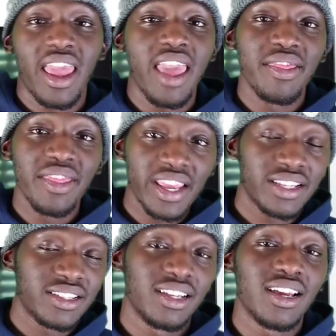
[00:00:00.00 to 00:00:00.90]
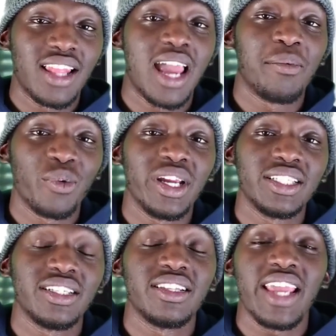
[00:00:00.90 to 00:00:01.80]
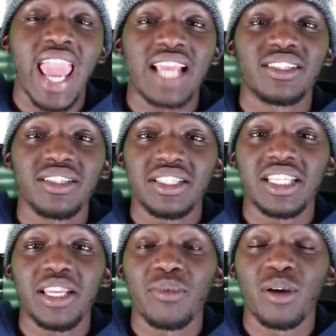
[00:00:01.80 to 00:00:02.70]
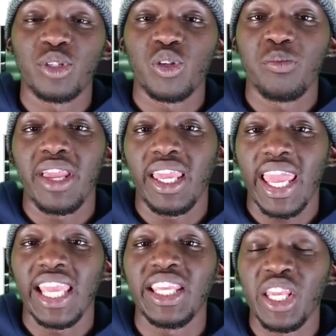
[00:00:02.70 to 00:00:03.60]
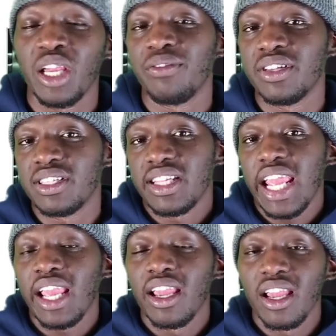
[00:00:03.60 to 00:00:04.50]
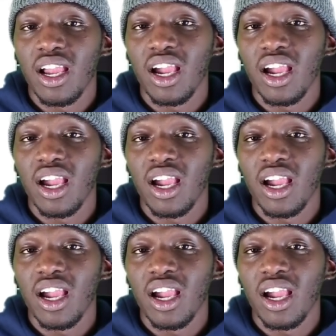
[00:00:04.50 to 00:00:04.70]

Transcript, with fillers: In this collaboration, they actually team up to make a Year of the Snake